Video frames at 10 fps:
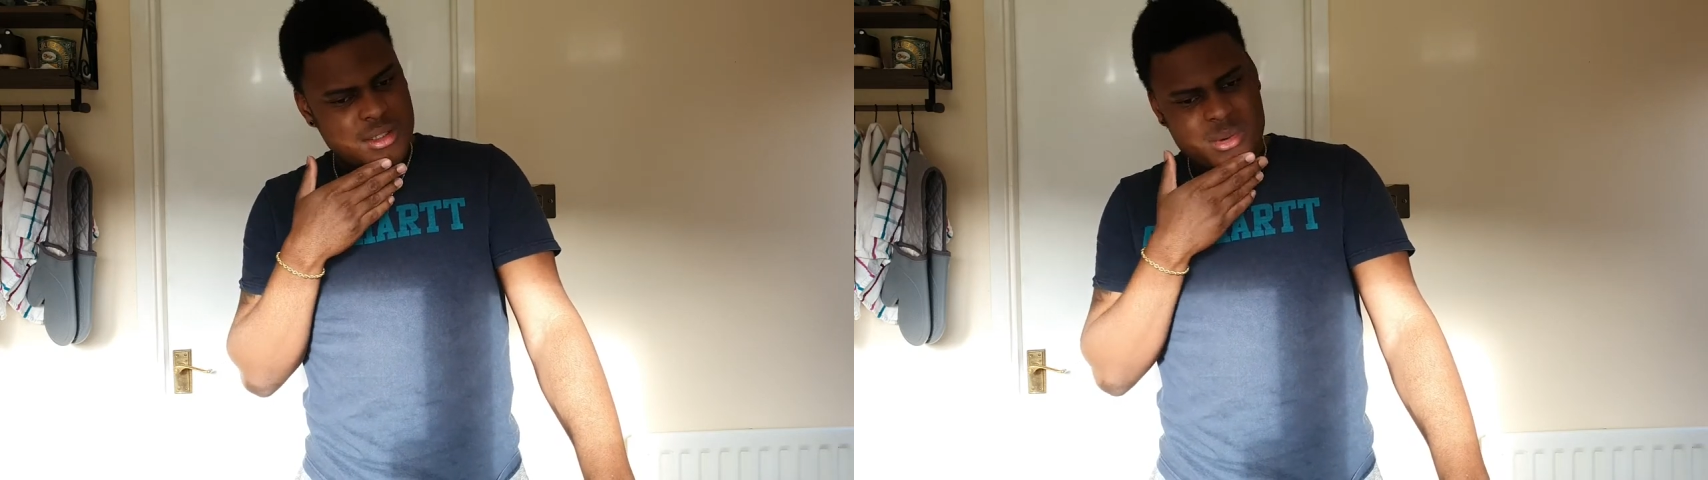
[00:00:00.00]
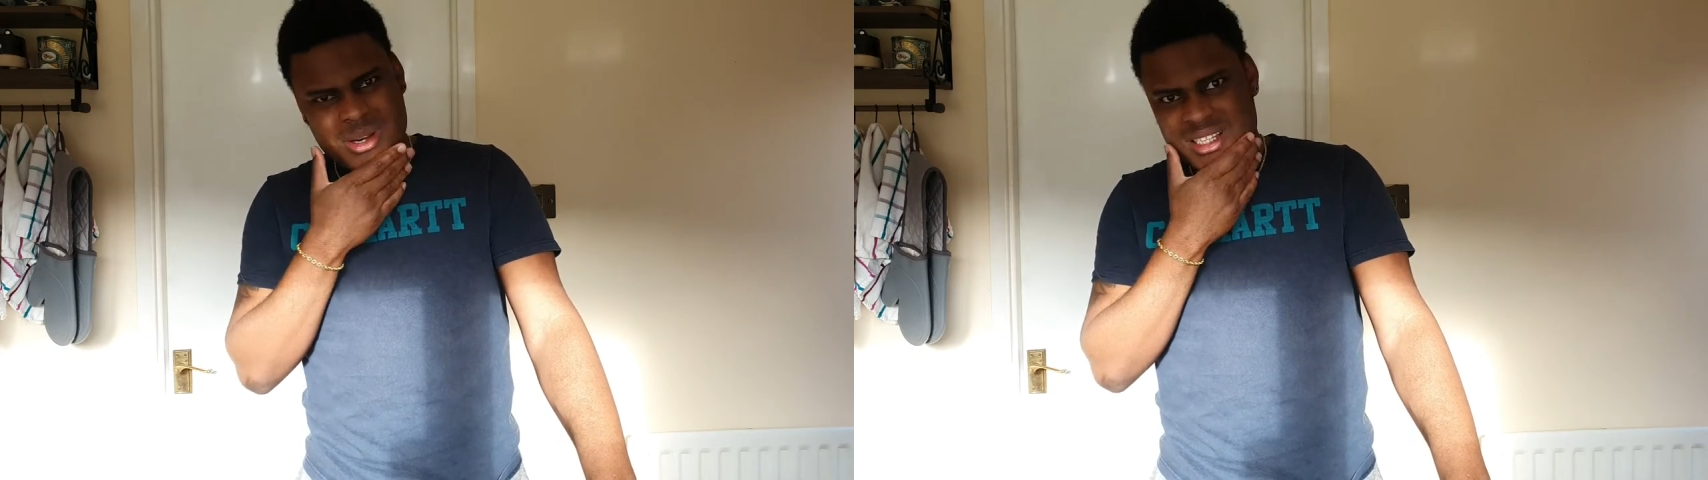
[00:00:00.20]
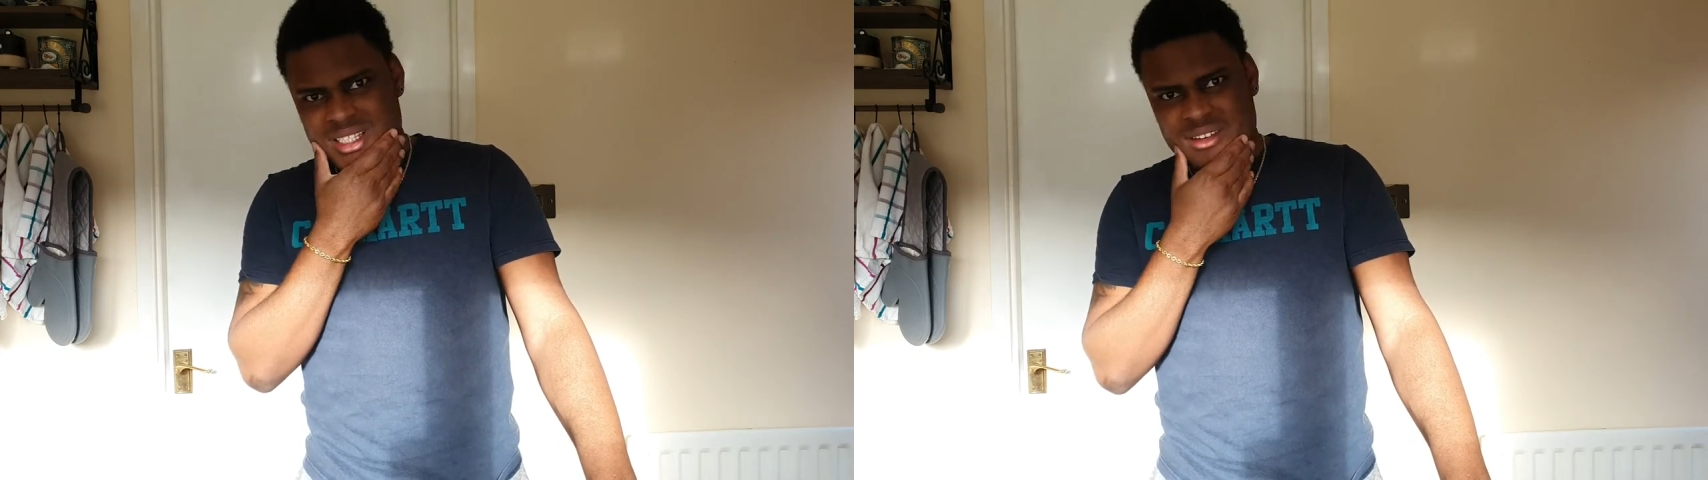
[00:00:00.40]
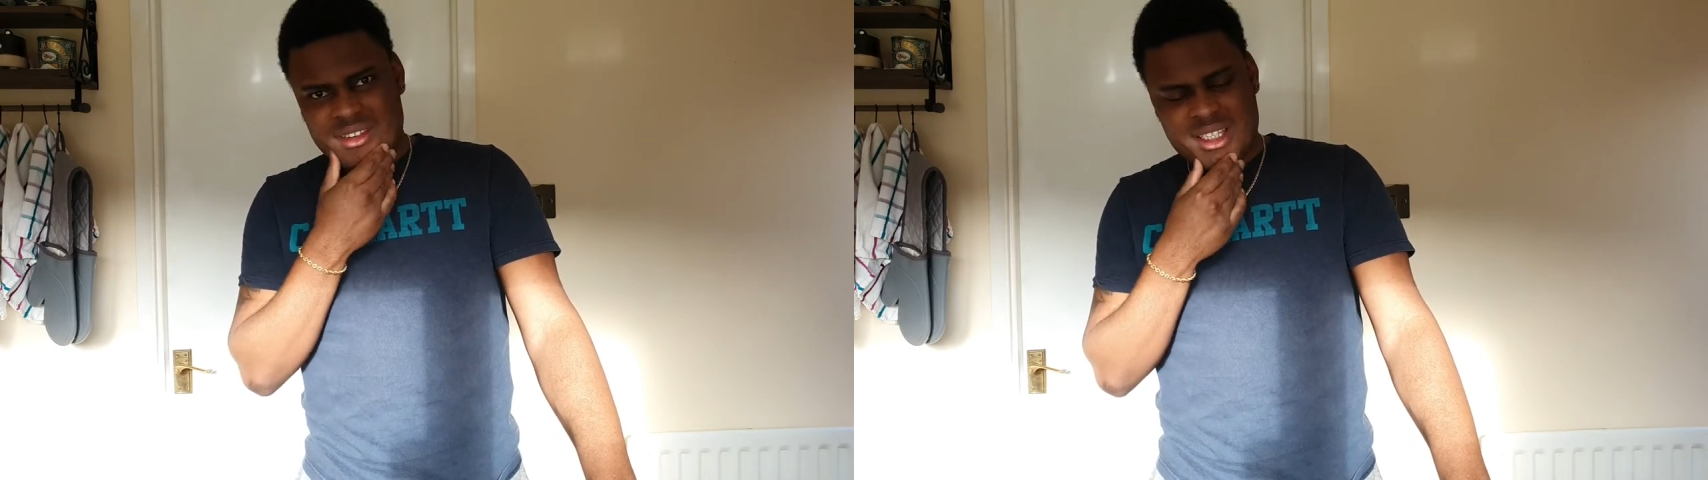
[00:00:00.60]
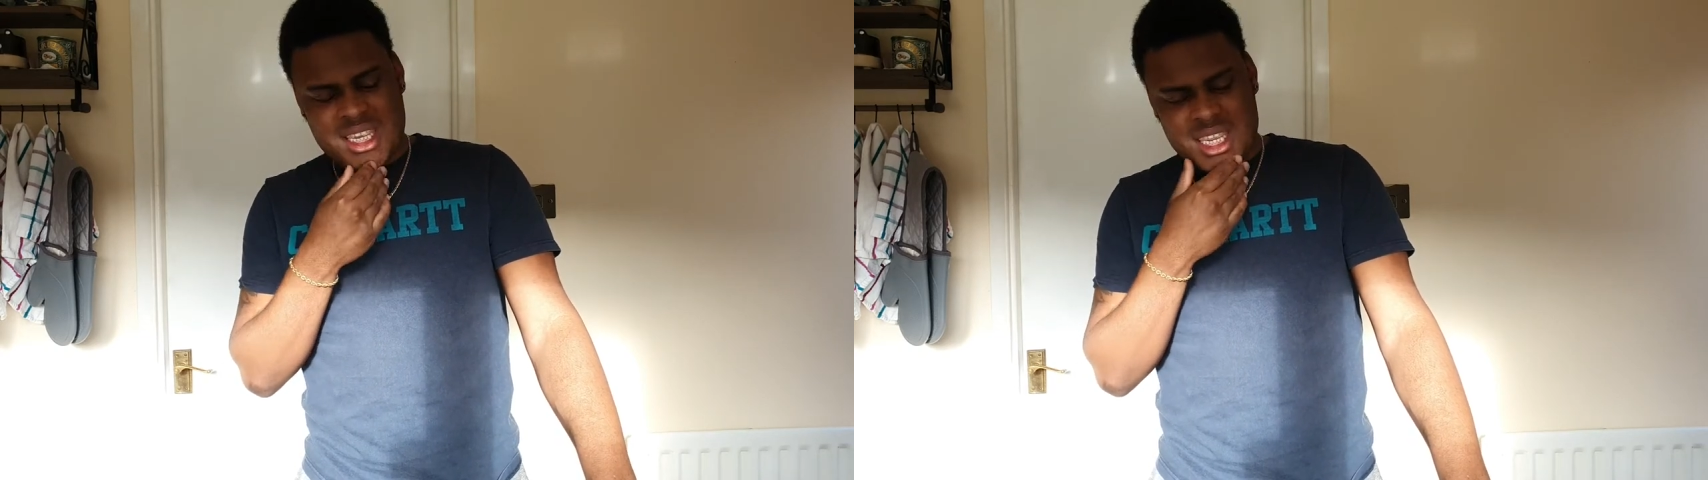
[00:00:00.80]

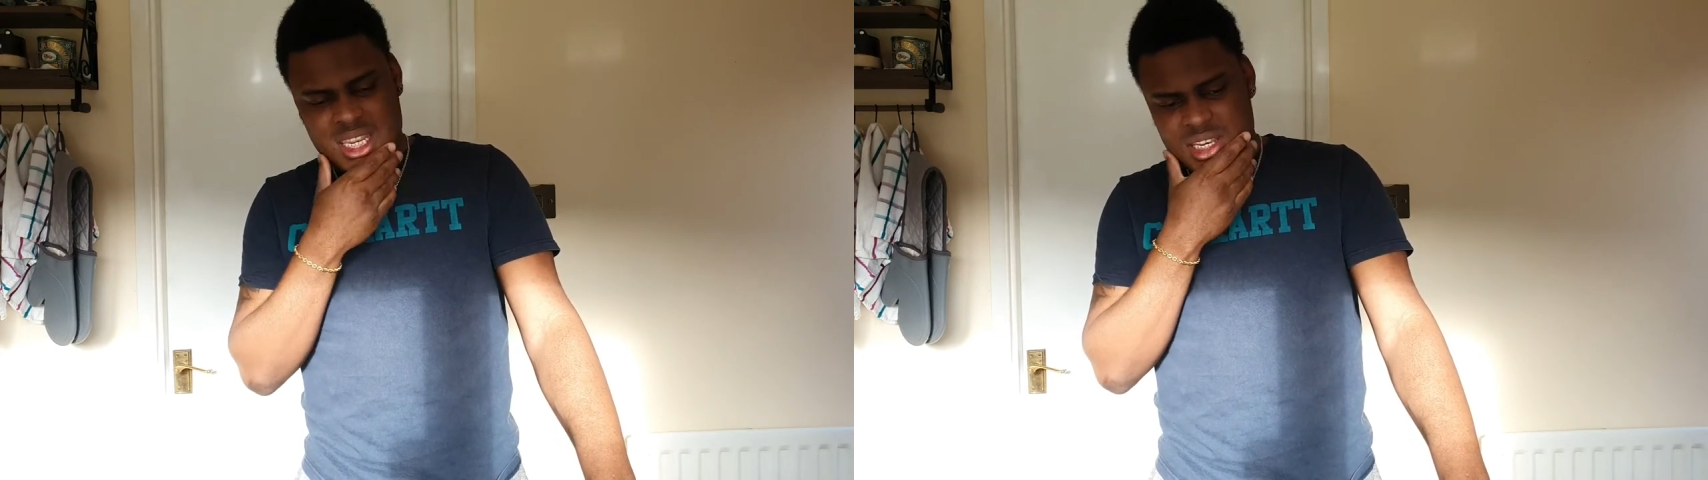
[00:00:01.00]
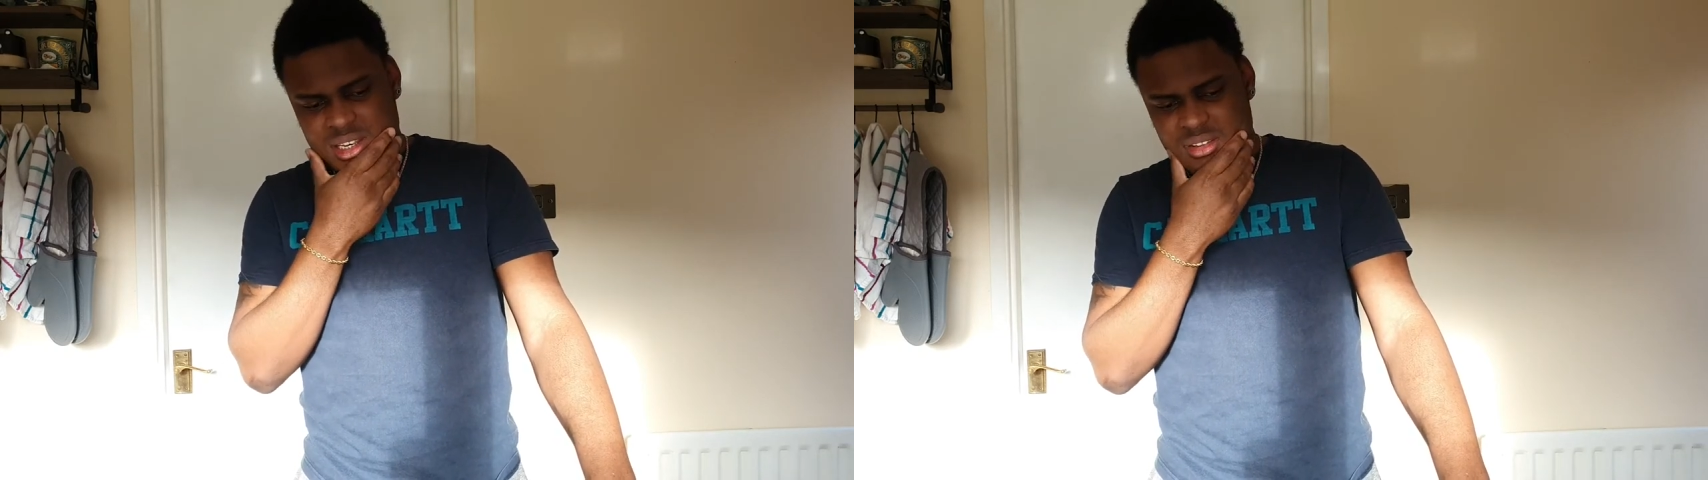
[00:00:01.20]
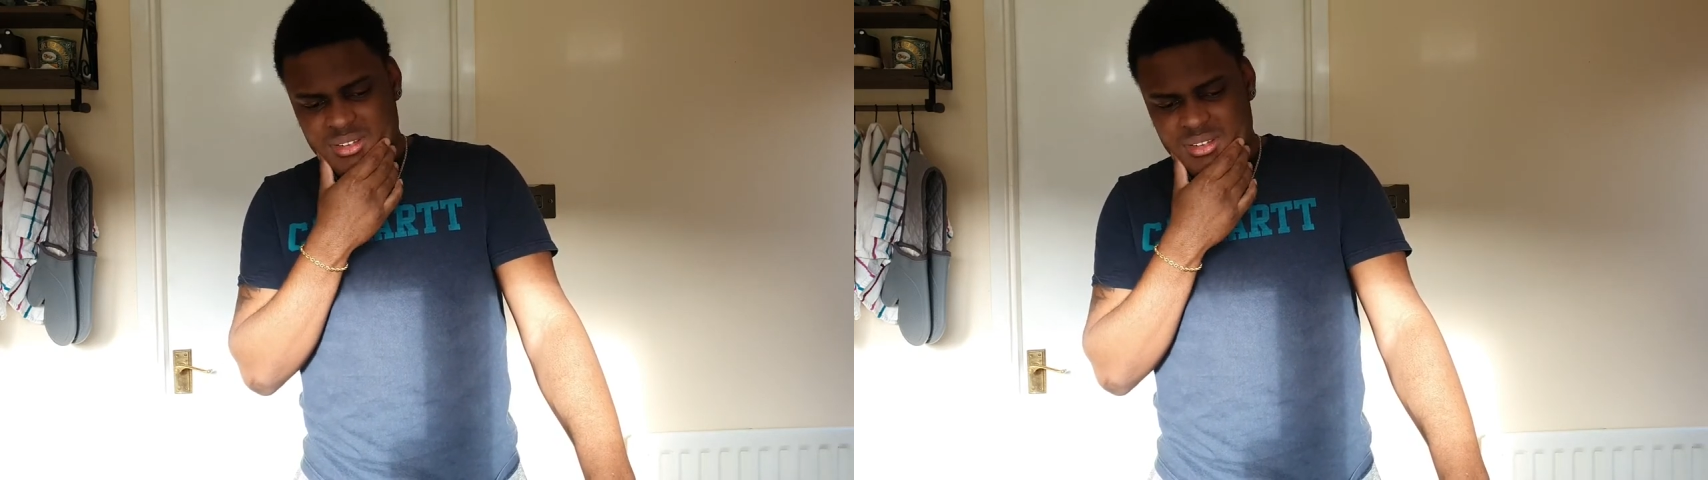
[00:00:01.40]
2017,